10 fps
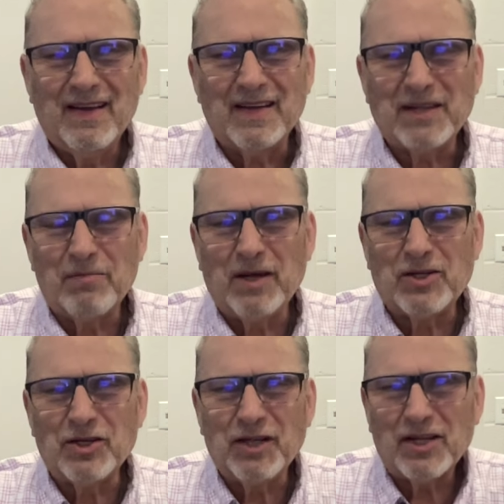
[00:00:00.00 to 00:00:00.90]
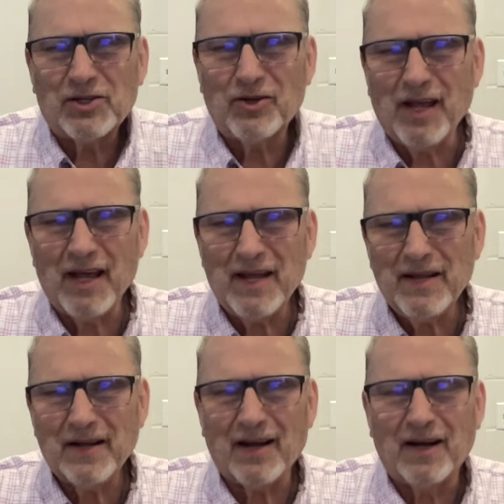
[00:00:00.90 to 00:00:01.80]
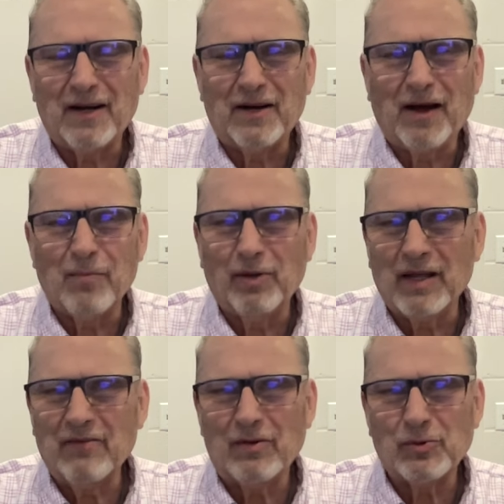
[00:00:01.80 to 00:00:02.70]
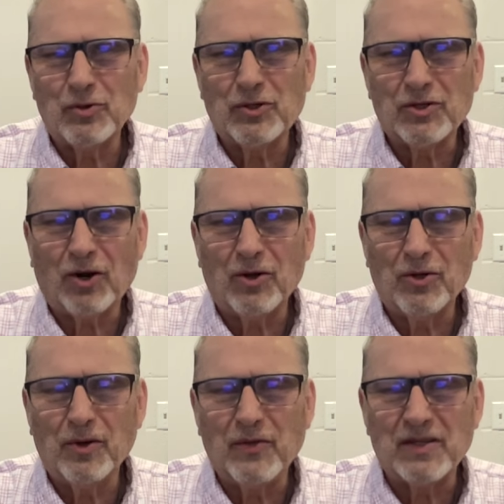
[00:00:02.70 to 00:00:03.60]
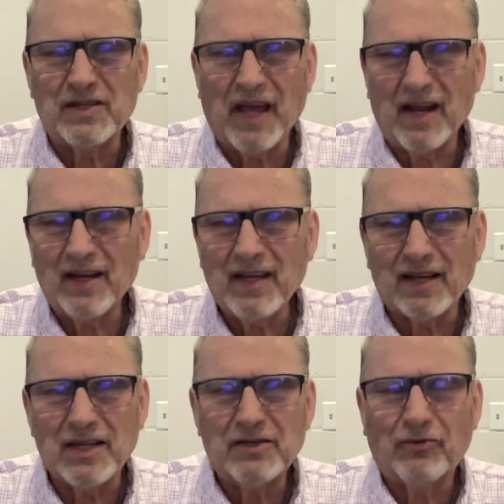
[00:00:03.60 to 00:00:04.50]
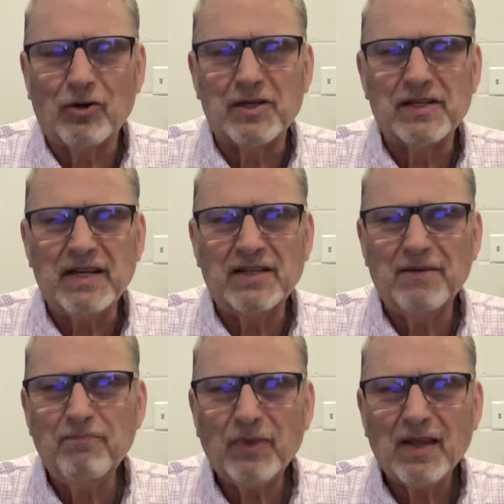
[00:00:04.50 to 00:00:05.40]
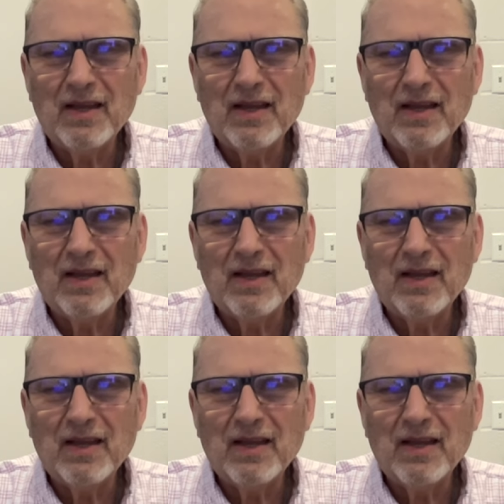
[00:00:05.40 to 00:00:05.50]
As I mentioned yesterday, I believe I'm supposed to start doing this daily, at least for a season.